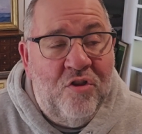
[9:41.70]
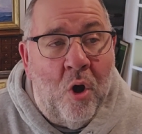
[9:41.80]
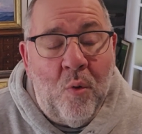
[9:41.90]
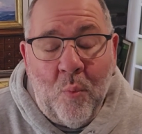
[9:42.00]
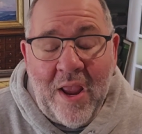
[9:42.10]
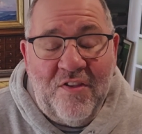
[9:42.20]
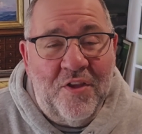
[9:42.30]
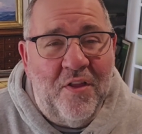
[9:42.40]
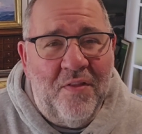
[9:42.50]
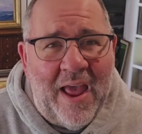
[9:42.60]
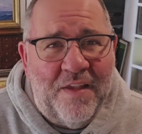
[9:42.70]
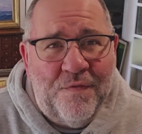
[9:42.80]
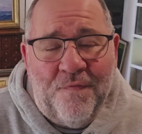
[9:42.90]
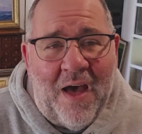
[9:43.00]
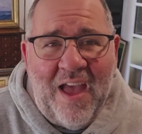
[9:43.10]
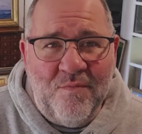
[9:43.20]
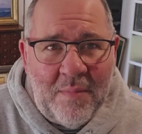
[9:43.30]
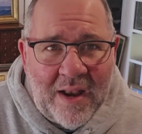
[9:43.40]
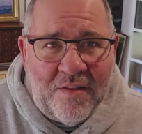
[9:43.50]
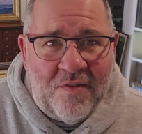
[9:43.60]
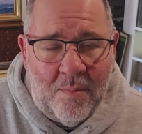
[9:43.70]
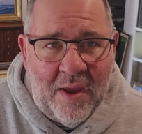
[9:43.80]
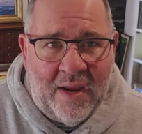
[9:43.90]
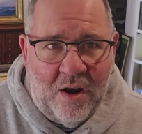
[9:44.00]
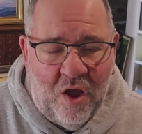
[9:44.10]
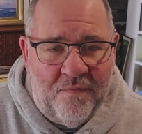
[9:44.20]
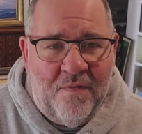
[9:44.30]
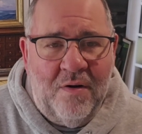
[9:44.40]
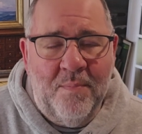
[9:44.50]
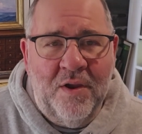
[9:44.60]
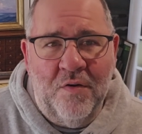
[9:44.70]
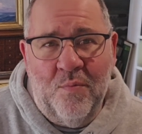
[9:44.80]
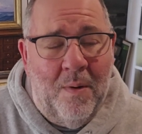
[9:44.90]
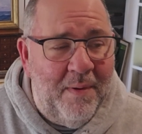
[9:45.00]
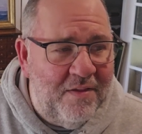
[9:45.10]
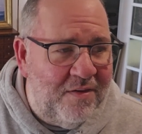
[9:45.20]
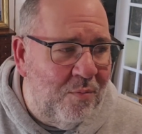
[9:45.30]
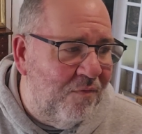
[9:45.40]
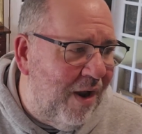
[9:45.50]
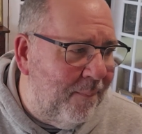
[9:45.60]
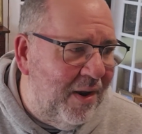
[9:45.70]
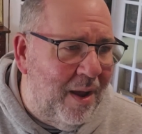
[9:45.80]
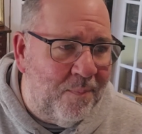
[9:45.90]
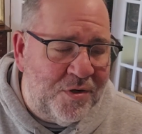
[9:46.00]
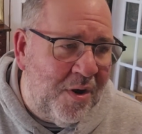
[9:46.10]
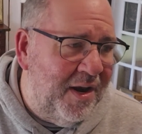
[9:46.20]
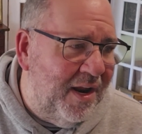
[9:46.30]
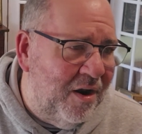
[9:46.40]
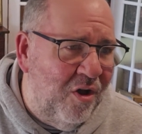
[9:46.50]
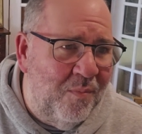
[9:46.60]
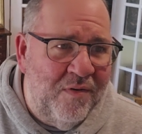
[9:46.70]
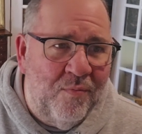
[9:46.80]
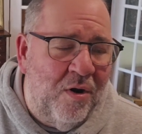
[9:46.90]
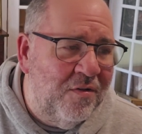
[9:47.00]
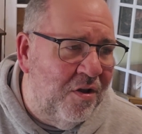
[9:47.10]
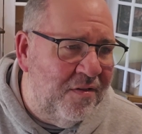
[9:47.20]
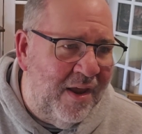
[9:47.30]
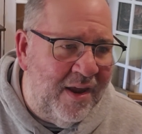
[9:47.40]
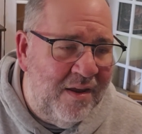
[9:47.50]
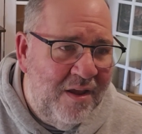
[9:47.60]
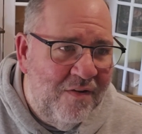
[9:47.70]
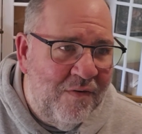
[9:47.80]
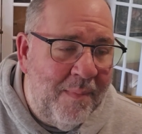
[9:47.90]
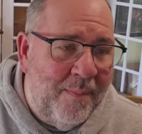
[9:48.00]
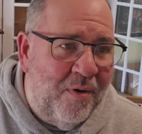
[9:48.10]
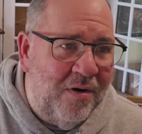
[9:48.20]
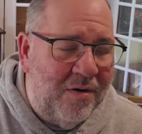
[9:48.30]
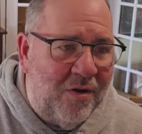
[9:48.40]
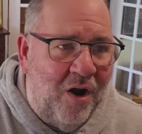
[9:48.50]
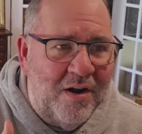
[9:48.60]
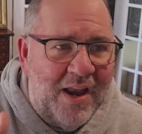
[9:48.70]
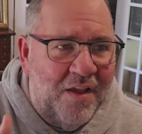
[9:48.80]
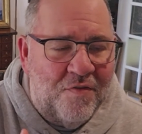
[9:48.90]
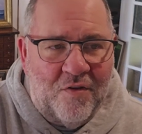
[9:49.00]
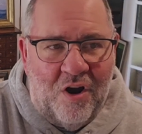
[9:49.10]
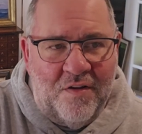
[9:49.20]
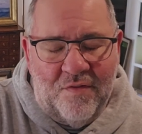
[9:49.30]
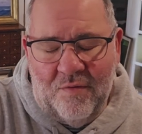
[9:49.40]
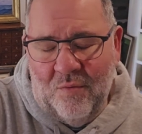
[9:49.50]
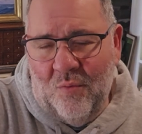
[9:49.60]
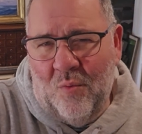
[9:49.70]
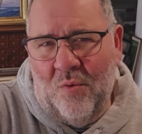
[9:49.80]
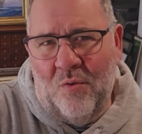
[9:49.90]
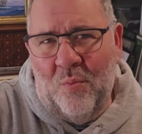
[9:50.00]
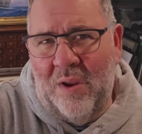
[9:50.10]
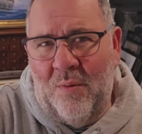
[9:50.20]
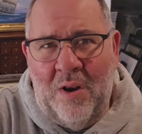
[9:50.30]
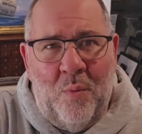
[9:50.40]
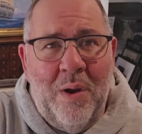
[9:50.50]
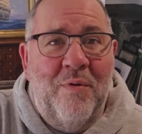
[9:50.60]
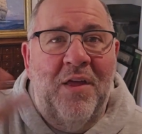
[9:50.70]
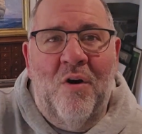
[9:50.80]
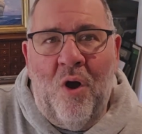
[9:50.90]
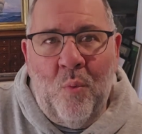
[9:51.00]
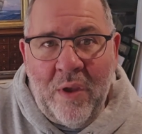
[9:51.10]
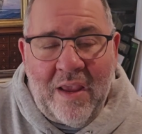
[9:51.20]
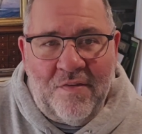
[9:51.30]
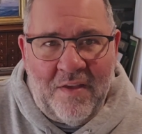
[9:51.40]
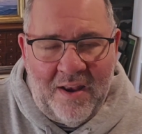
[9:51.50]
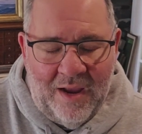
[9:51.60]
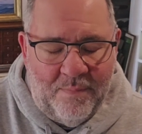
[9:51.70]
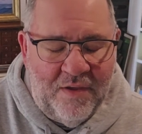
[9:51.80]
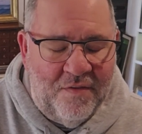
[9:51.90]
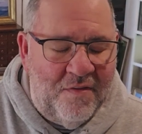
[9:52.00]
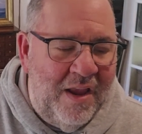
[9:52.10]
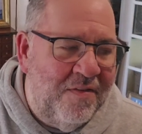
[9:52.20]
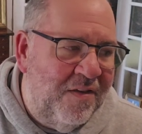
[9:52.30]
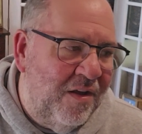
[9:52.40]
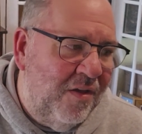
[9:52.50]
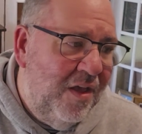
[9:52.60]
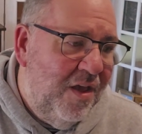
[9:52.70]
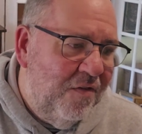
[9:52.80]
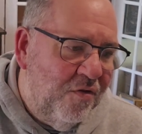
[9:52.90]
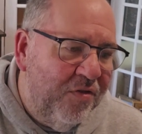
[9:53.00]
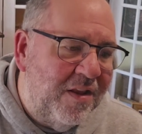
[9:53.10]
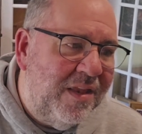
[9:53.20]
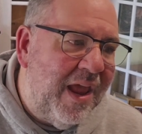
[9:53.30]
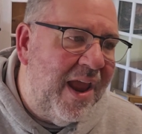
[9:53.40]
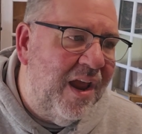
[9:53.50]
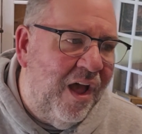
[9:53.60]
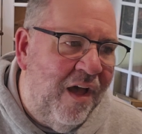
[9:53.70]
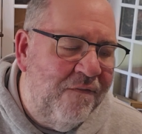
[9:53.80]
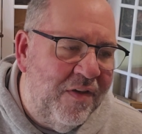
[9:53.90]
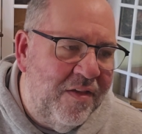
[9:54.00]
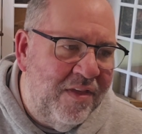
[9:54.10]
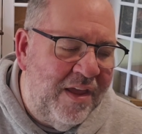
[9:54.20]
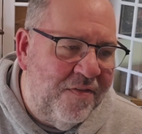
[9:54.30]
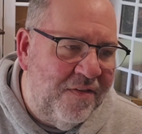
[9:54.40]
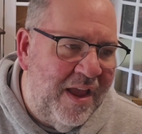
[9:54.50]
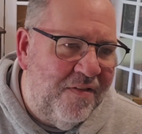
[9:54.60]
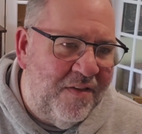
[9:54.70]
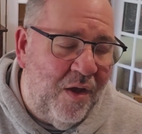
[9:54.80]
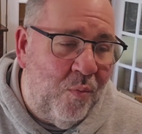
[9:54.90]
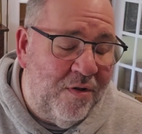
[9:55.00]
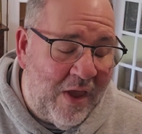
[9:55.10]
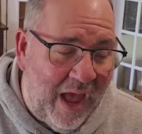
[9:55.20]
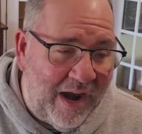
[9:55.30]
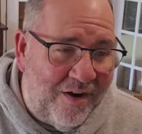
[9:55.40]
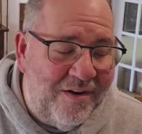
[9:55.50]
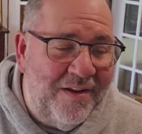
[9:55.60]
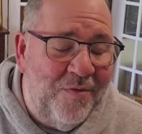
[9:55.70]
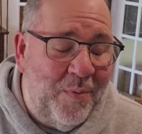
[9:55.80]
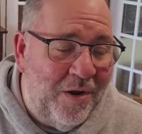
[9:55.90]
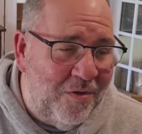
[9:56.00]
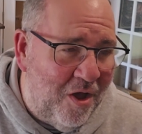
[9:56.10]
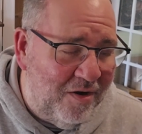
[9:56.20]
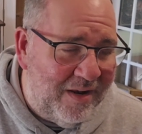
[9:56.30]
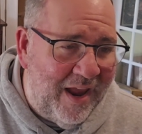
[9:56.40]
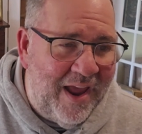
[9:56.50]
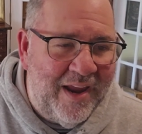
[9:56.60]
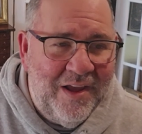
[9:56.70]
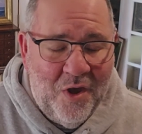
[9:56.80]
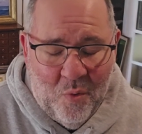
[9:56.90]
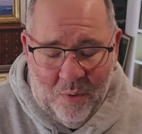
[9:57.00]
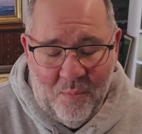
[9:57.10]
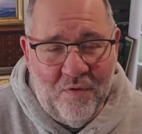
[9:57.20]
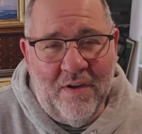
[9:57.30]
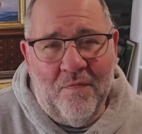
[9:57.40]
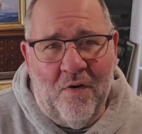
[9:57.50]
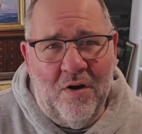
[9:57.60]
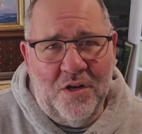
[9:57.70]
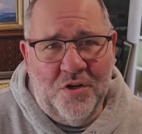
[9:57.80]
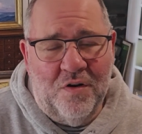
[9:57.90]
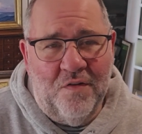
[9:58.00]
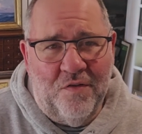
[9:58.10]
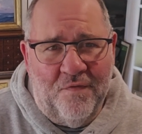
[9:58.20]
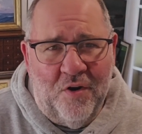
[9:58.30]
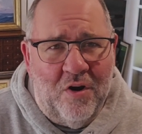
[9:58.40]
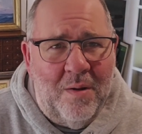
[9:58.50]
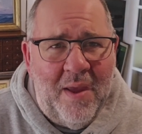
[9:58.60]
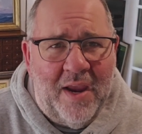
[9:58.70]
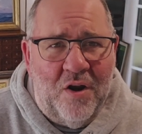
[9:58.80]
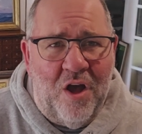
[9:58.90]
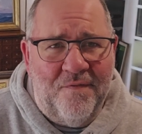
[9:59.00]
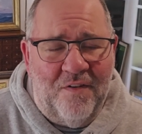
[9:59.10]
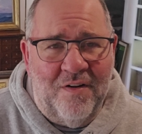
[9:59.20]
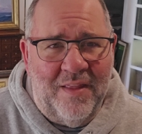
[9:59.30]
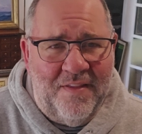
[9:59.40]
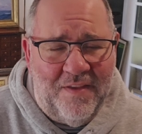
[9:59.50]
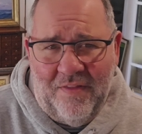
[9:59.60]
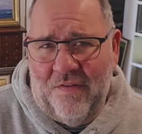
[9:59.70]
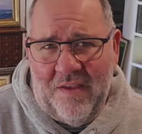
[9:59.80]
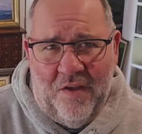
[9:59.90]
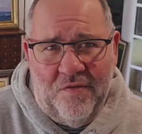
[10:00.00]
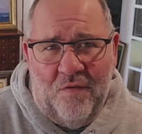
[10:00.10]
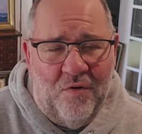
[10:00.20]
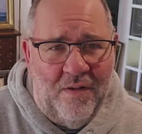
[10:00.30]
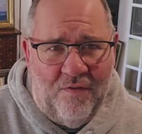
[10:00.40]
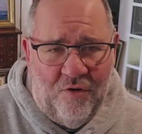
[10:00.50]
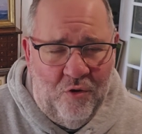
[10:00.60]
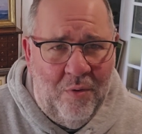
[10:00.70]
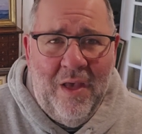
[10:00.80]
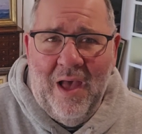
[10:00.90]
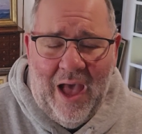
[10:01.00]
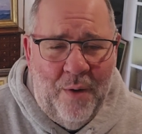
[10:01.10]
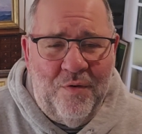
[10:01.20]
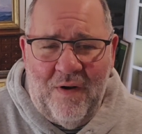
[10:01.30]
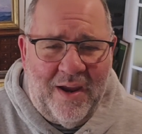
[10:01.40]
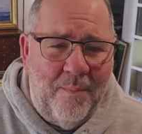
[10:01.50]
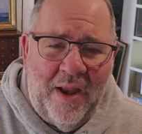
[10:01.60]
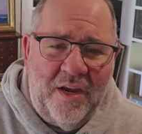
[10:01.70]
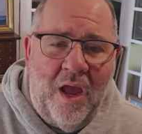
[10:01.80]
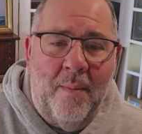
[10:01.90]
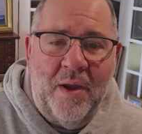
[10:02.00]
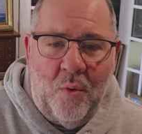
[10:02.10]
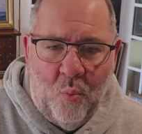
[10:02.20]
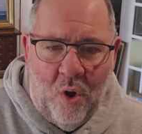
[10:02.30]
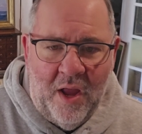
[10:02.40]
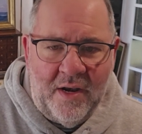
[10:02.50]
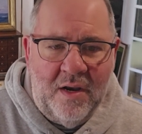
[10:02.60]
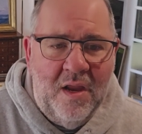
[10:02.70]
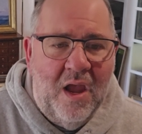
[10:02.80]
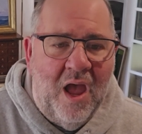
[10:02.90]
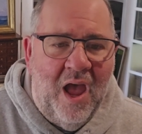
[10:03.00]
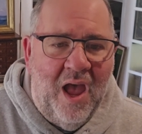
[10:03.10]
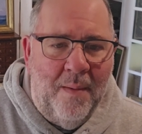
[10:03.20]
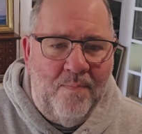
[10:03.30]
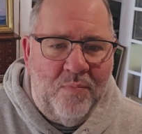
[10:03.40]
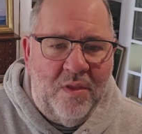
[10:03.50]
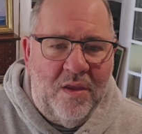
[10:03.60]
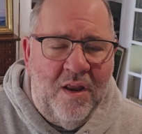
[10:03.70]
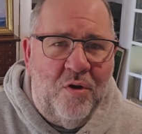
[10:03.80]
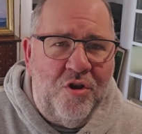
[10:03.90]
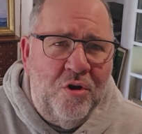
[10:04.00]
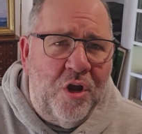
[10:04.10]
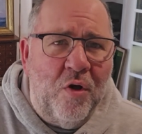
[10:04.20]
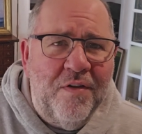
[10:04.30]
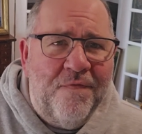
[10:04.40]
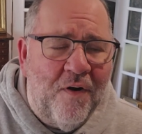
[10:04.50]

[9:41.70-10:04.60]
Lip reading: Don't wait till the last 5 minutes to make an offer because we're busy. We're wrapping up. We're trying to get home. We've worked all day. Remember, our day starts. We were there all week setting up the estate sale. So the day of the estate sale, we're tired. It's been a long day. We're moving furniture. So if you're going to make an offer, let's say the sale's over at 2, I would recommend coming 1. You go the